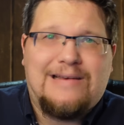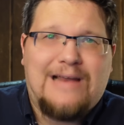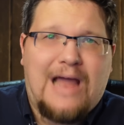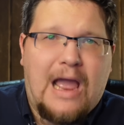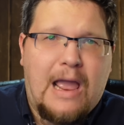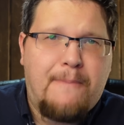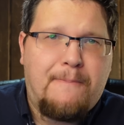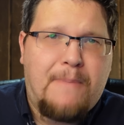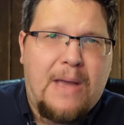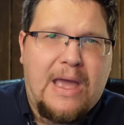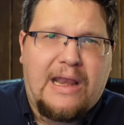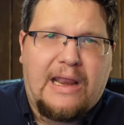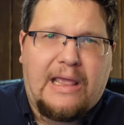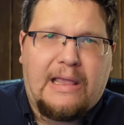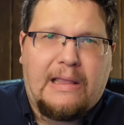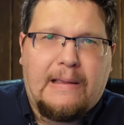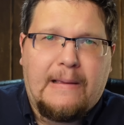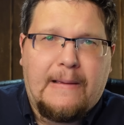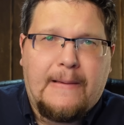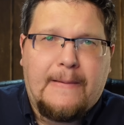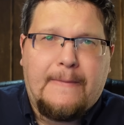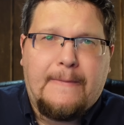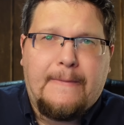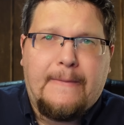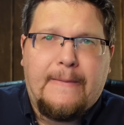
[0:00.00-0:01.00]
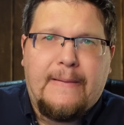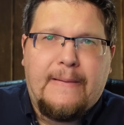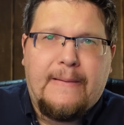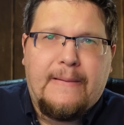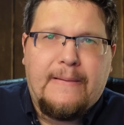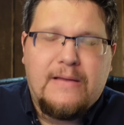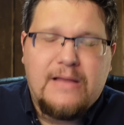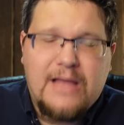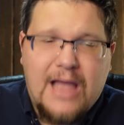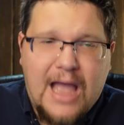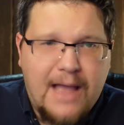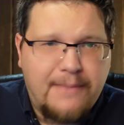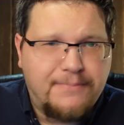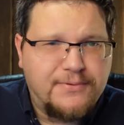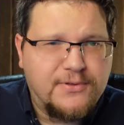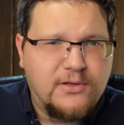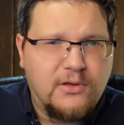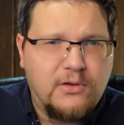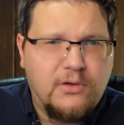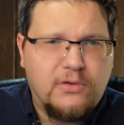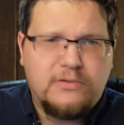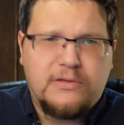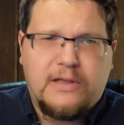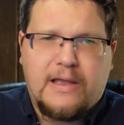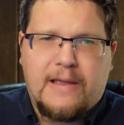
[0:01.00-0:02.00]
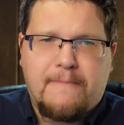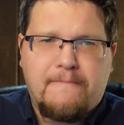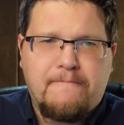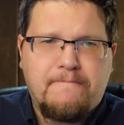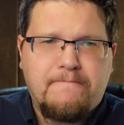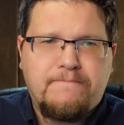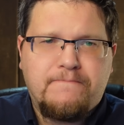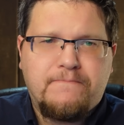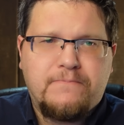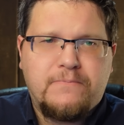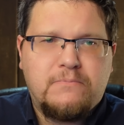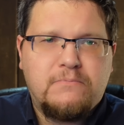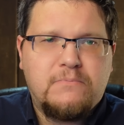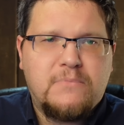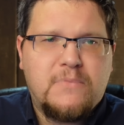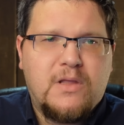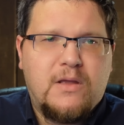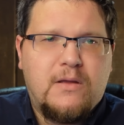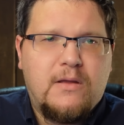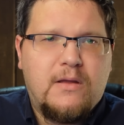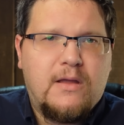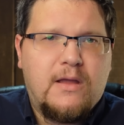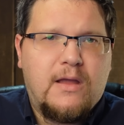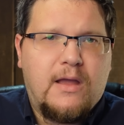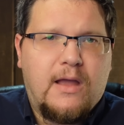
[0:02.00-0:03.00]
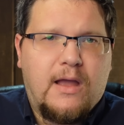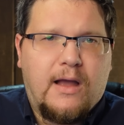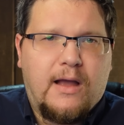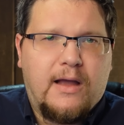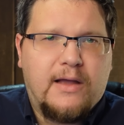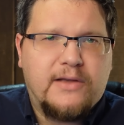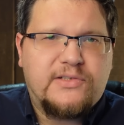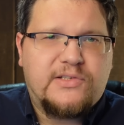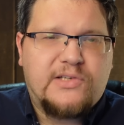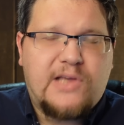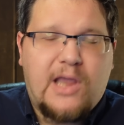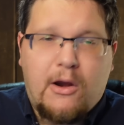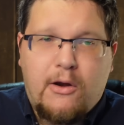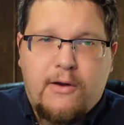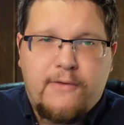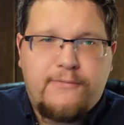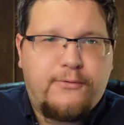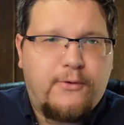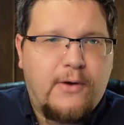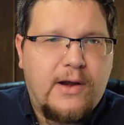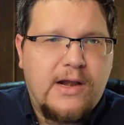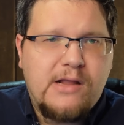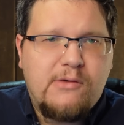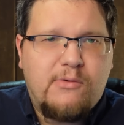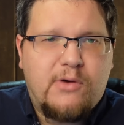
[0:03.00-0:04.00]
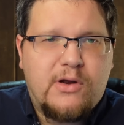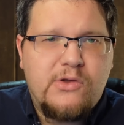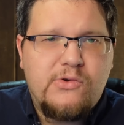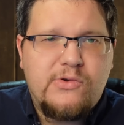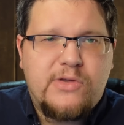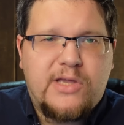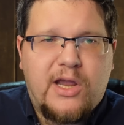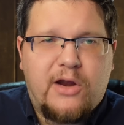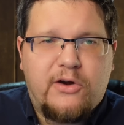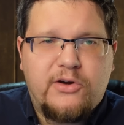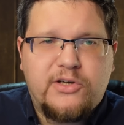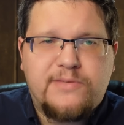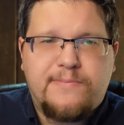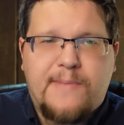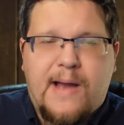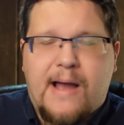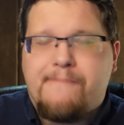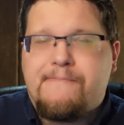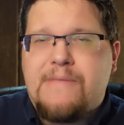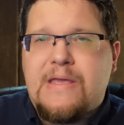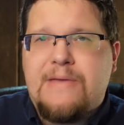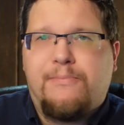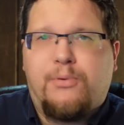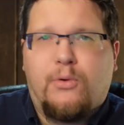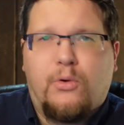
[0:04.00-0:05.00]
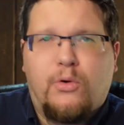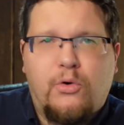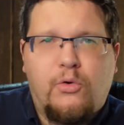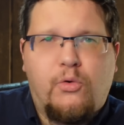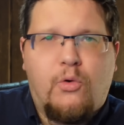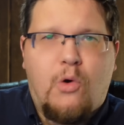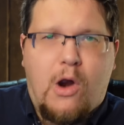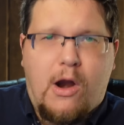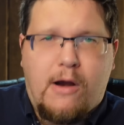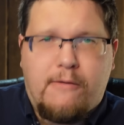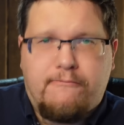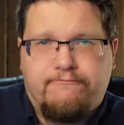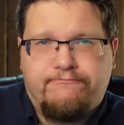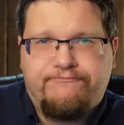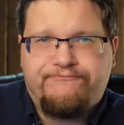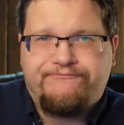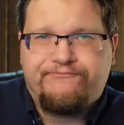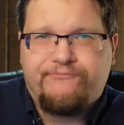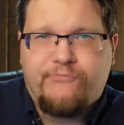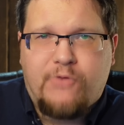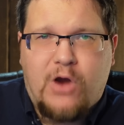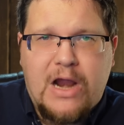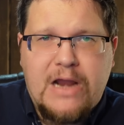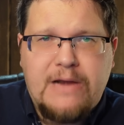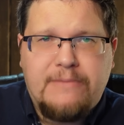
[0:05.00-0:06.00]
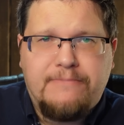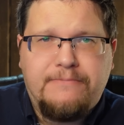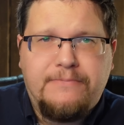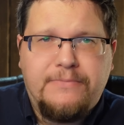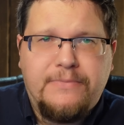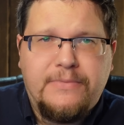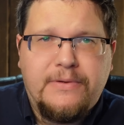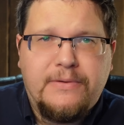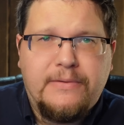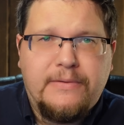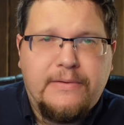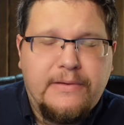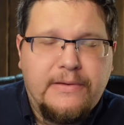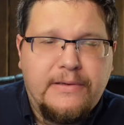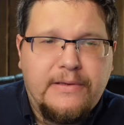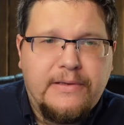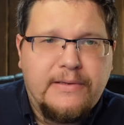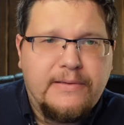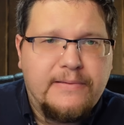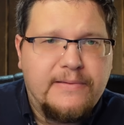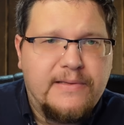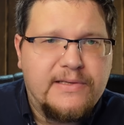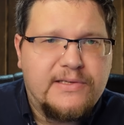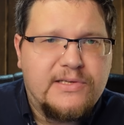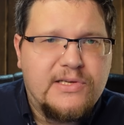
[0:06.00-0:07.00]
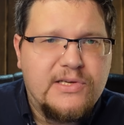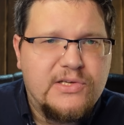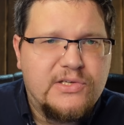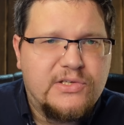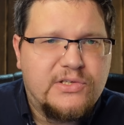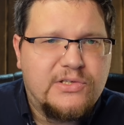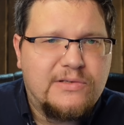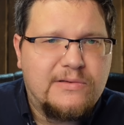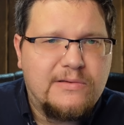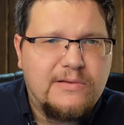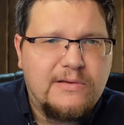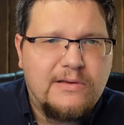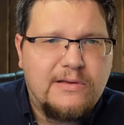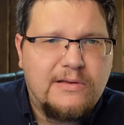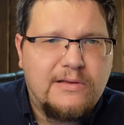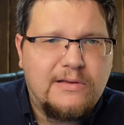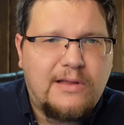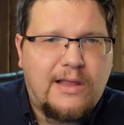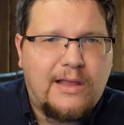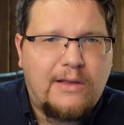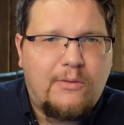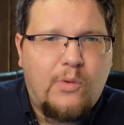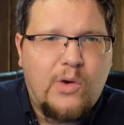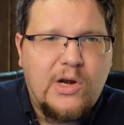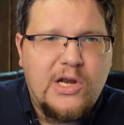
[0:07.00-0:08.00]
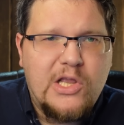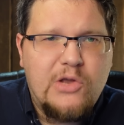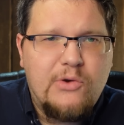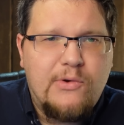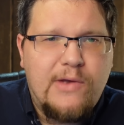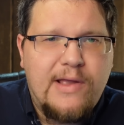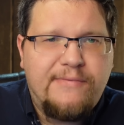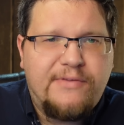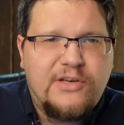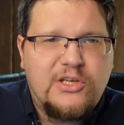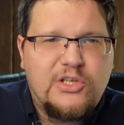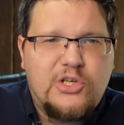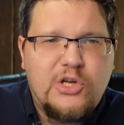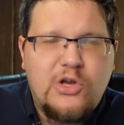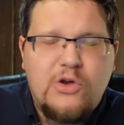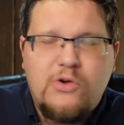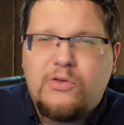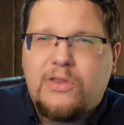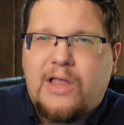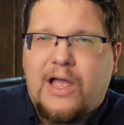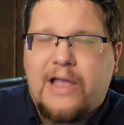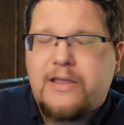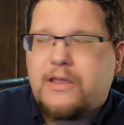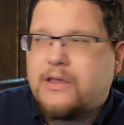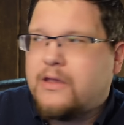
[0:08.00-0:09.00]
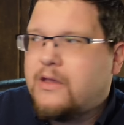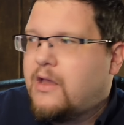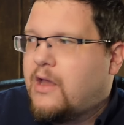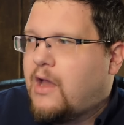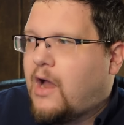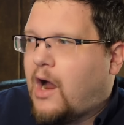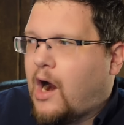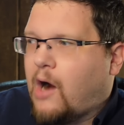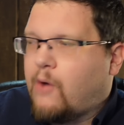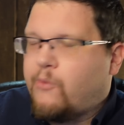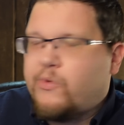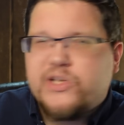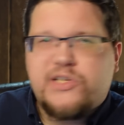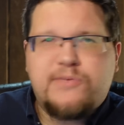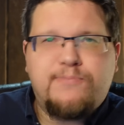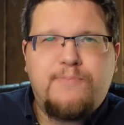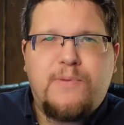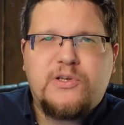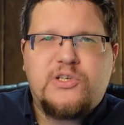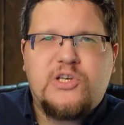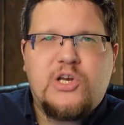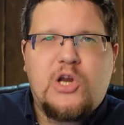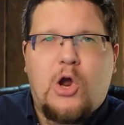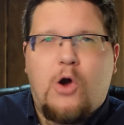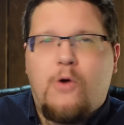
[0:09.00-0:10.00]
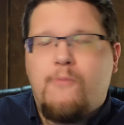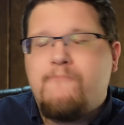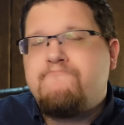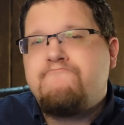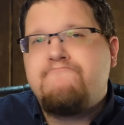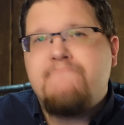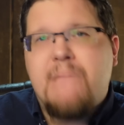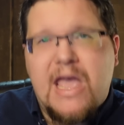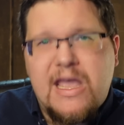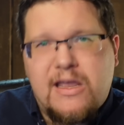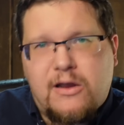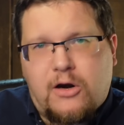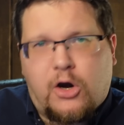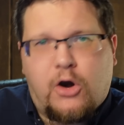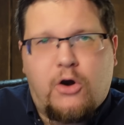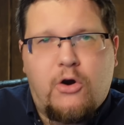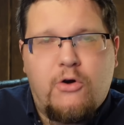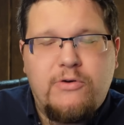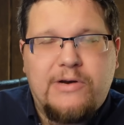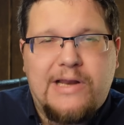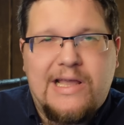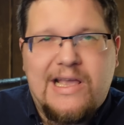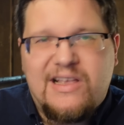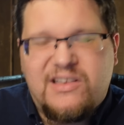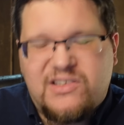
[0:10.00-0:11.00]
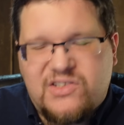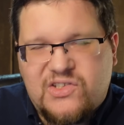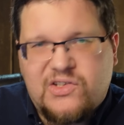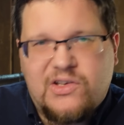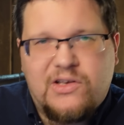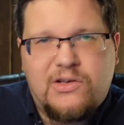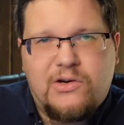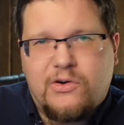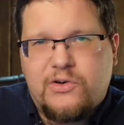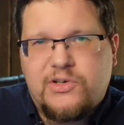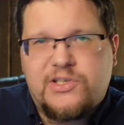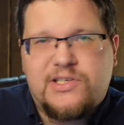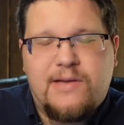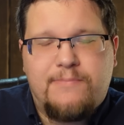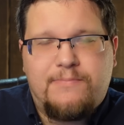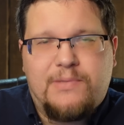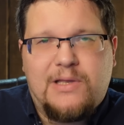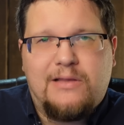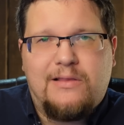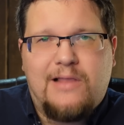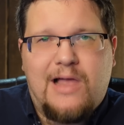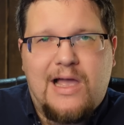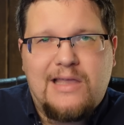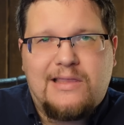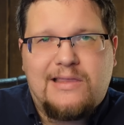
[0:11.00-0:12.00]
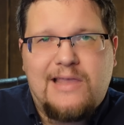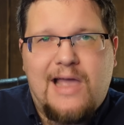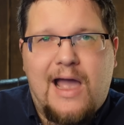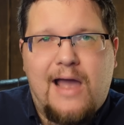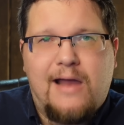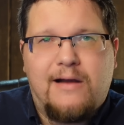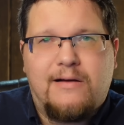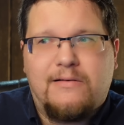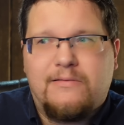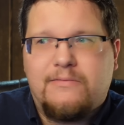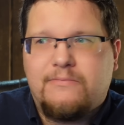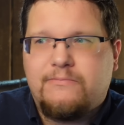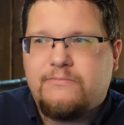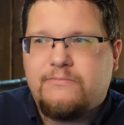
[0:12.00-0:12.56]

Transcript: diabetic. Absolutely. Scary for anyone who cares about people who are, right? This is, like, what do you even do? Like, are we supposed to go make our own insulin or something like that?